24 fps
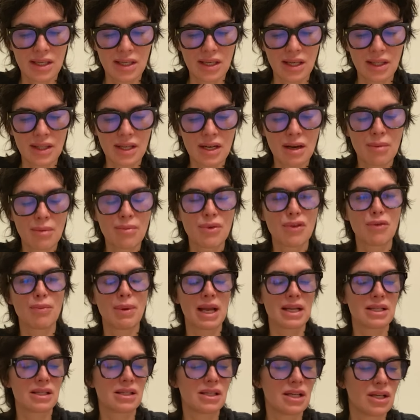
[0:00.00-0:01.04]
and the number of
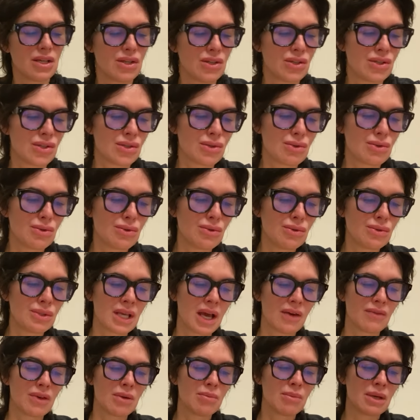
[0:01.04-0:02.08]
Palestinian schools
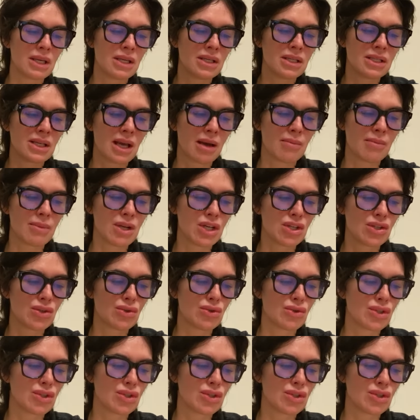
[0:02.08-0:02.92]
having been damaged or